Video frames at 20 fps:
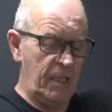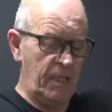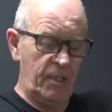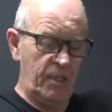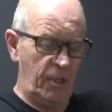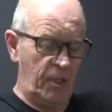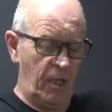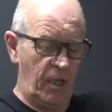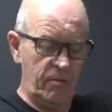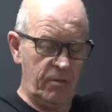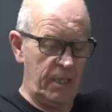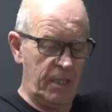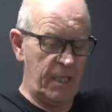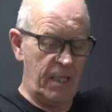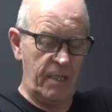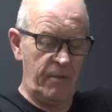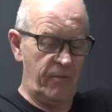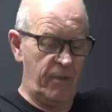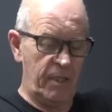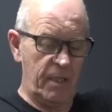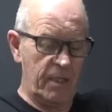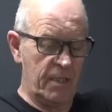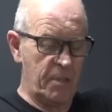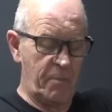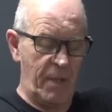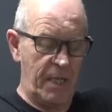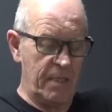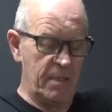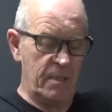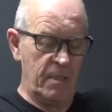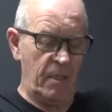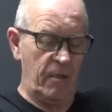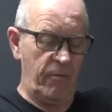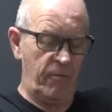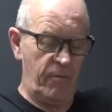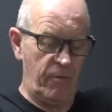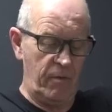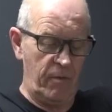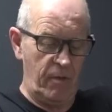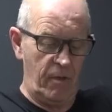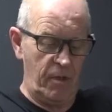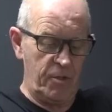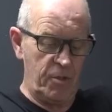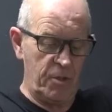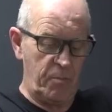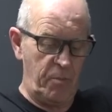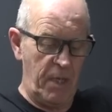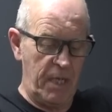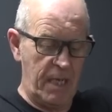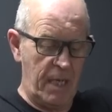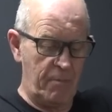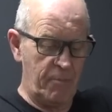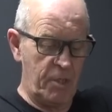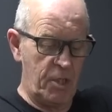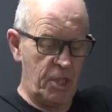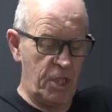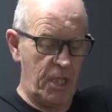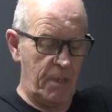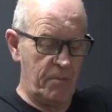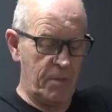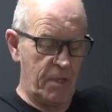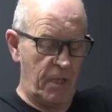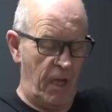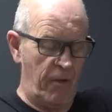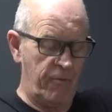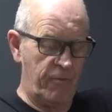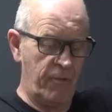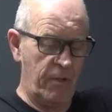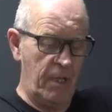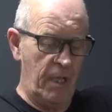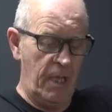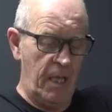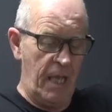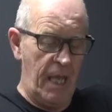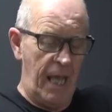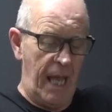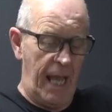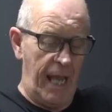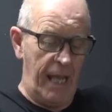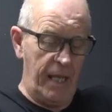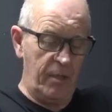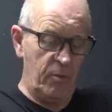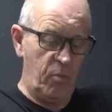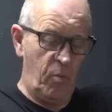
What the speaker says: You don't need anything expensive. I just pick up the cheap stuff, and